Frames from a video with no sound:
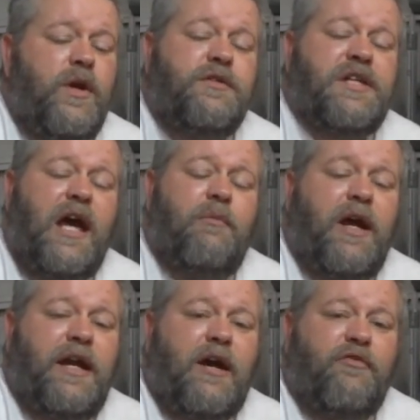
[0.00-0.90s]
time
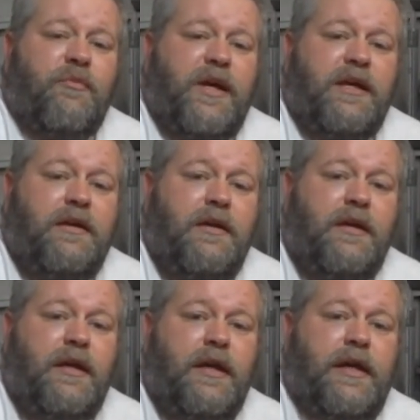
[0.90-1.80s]
right now for me,
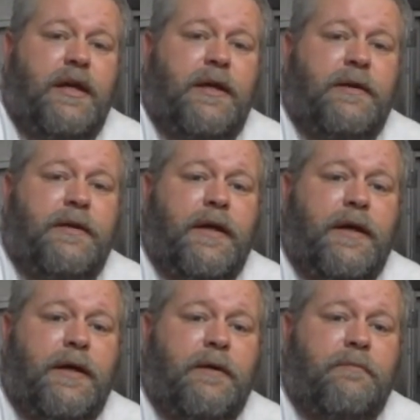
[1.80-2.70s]
and
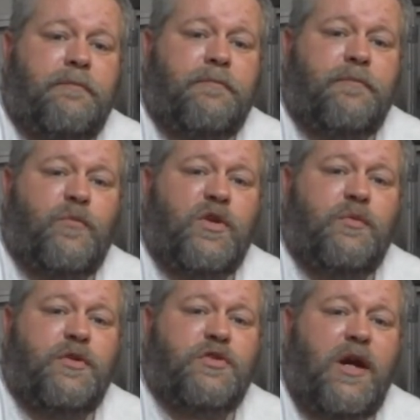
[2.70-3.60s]

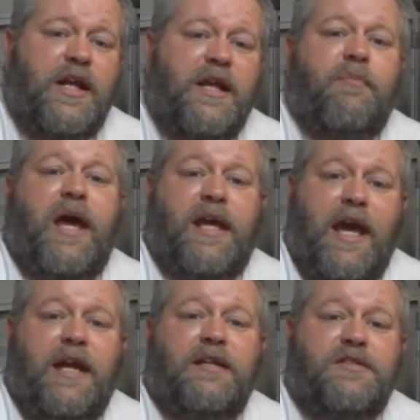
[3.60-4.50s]
we're trying to get back
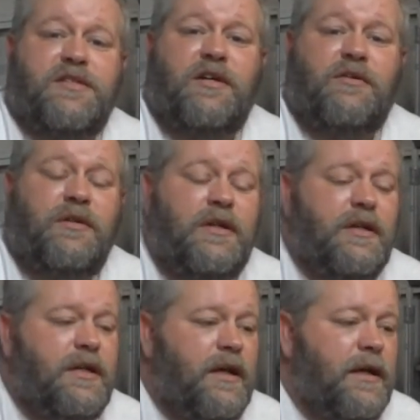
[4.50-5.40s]
at it. So
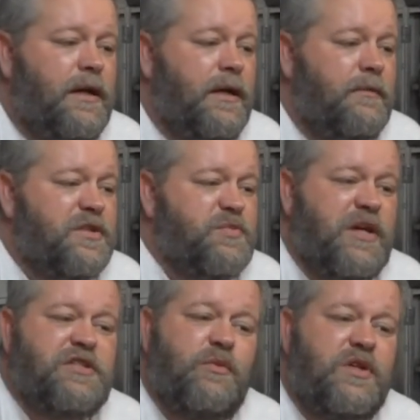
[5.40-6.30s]

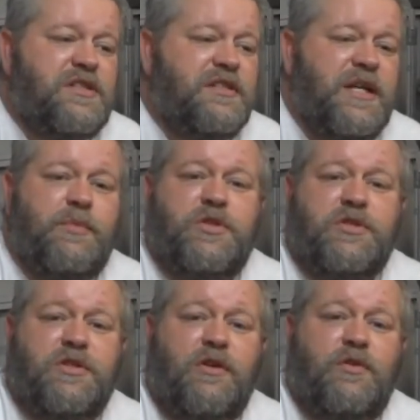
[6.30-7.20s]
especially once the temperatures
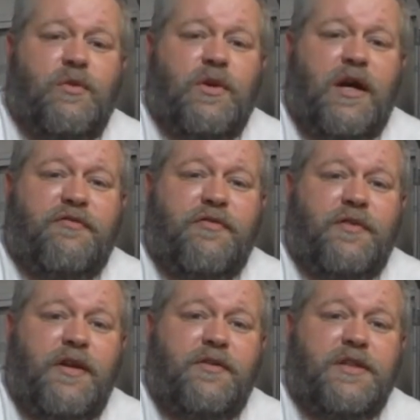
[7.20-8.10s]
start cooling
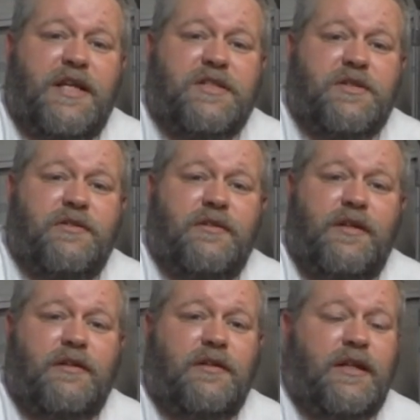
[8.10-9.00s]
off here in the desert,
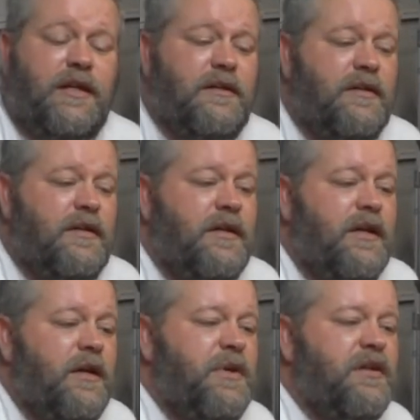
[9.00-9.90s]
it'll
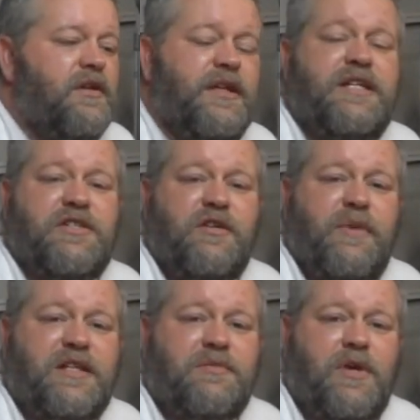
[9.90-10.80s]
be a little easier to
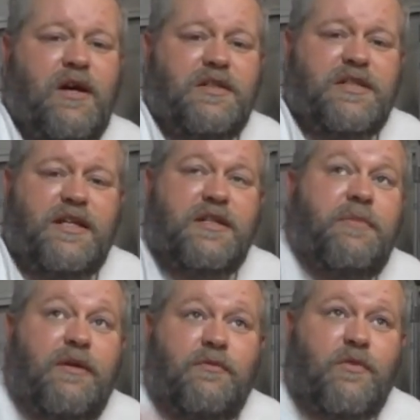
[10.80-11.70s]
make some content. I
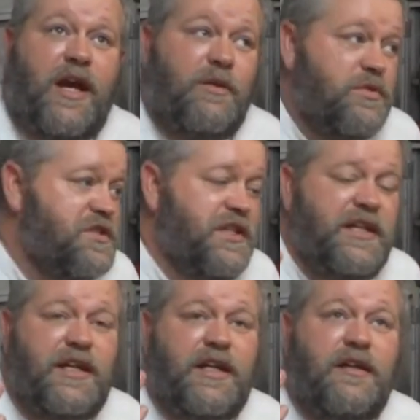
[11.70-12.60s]
mean, granted, we're
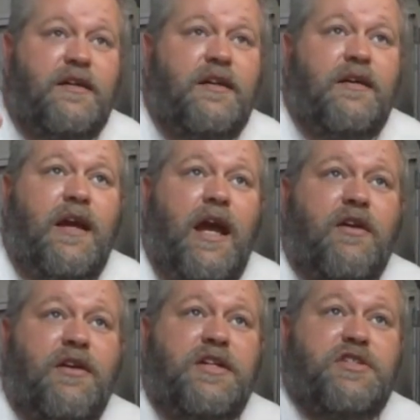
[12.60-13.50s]
sitting in an
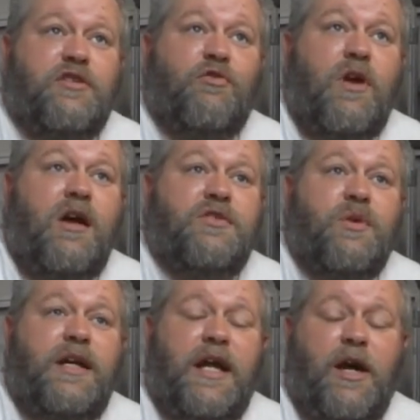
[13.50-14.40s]
air-conditioned garage
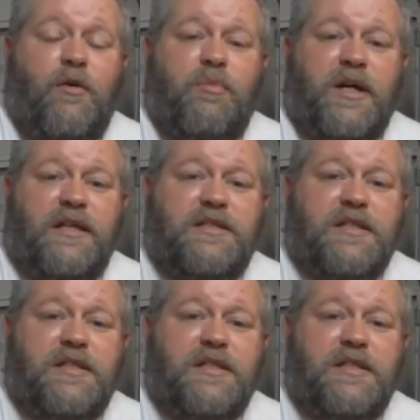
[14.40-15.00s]
right now, but